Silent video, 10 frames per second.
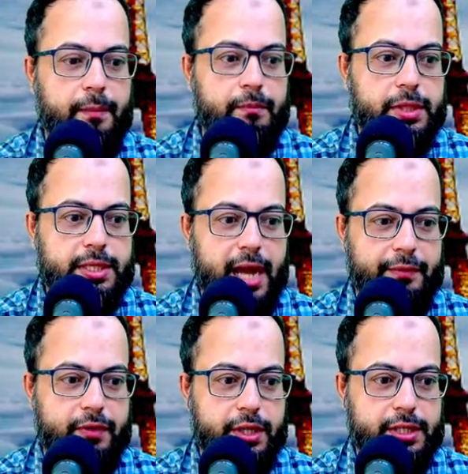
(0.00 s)

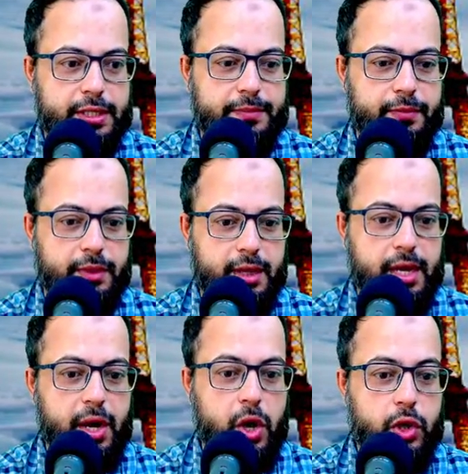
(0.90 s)
staffers
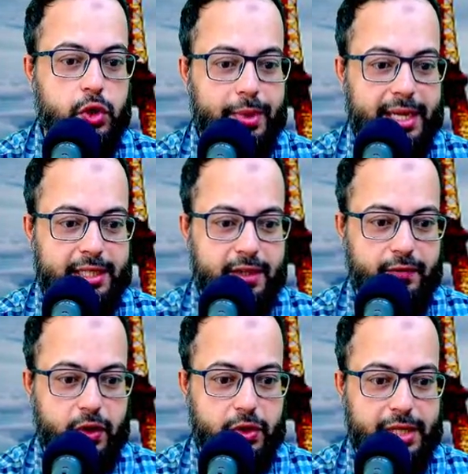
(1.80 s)
to be interviewed